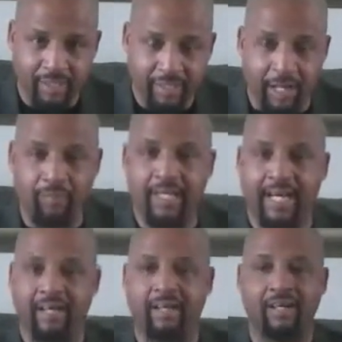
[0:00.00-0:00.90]
Now we
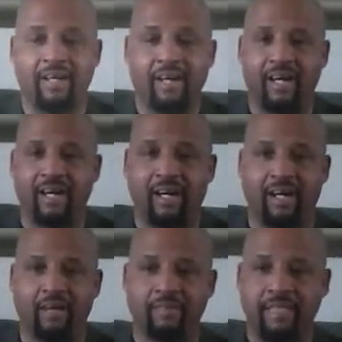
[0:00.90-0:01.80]
got
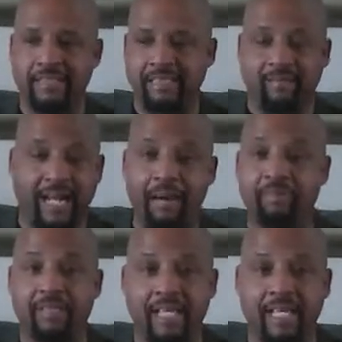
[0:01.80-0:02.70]
what I
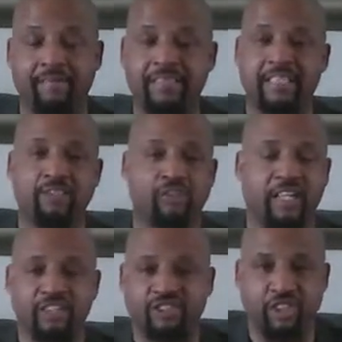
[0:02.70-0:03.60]
believe is they're trying
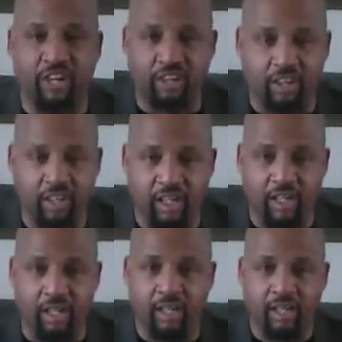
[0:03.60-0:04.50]
to start
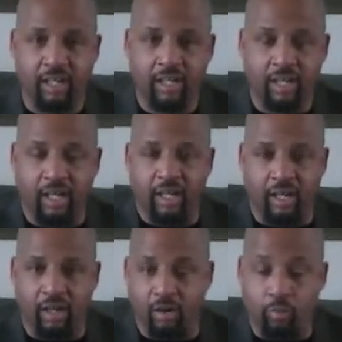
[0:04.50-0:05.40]

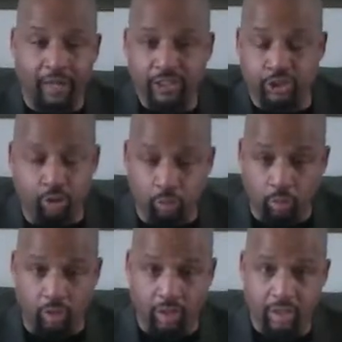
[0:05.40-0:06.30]
a racial
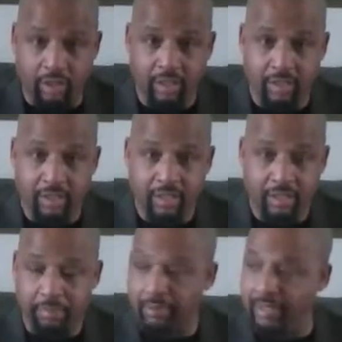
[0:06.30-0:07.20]
war.
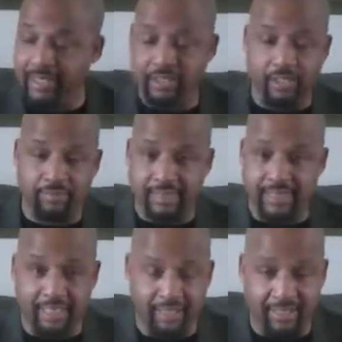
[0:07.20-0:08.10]
Police officers
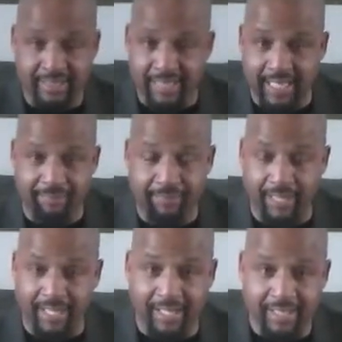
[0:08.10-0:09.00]
killing us like
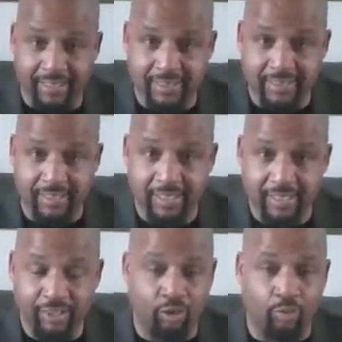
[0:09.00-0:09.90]
flies.
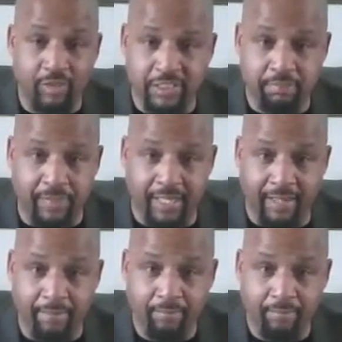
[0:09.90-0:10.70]
No respect.